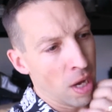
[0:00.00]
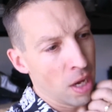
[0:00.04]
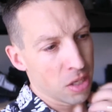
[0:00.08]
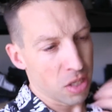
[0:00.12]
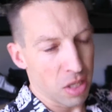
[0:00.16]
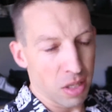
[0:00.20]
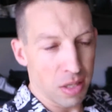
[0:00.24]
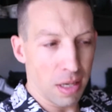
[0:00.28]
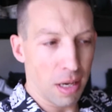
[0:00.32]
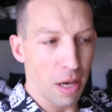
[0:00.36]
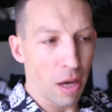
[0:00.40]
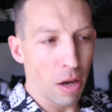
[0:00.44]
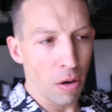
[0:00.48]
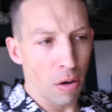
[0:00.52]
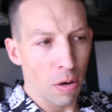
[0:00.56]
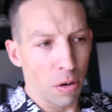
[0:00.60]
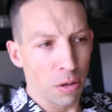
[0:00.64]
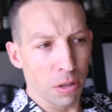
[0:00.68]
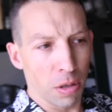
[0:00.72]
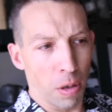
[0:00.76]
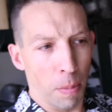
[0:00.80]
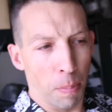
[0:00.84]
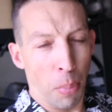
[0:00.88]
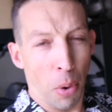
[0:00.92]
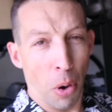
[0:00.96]
since I got it
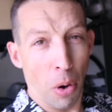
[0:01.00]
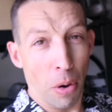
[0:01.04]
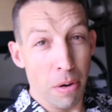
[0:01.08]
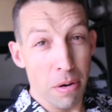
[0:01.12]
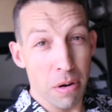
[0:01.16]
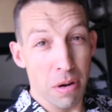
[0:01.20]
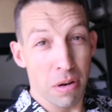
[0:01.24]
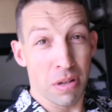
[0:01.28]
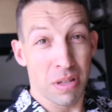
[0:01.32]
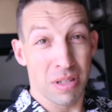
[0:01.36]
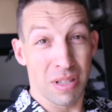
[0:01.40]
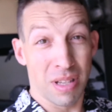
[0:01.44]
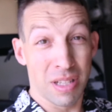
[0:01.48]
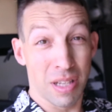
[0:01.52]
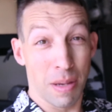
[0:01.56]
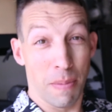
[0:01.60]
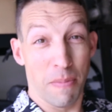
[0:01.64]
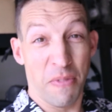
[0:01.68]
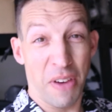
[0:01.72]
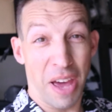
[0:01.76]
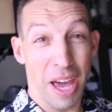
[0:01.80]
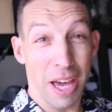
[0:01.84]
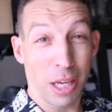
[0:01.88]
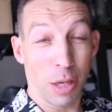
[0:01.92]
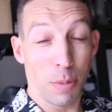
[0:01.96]
all apart, since
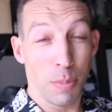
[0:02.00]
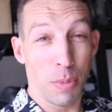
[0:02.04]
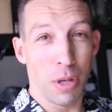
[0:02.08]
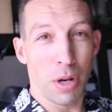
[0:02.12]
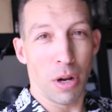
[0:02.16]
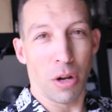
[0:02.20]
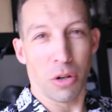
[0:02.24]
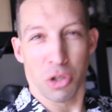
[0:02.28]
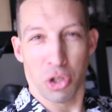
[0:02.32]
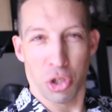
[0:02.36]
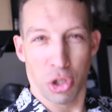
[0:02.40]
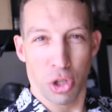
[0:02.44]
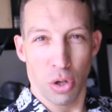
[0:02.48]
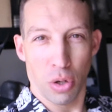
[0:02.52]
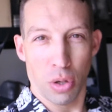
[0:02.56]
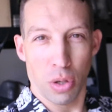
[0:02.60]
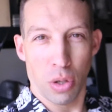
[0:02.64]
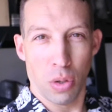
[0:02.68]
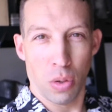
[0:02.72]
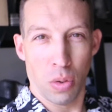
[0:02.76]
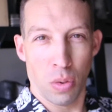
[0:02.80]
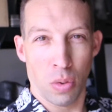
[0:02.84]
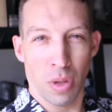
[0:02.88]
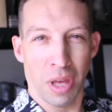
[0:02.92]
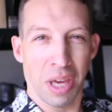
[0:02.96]
I'm vacuuming, I'll show
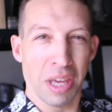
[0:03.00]
you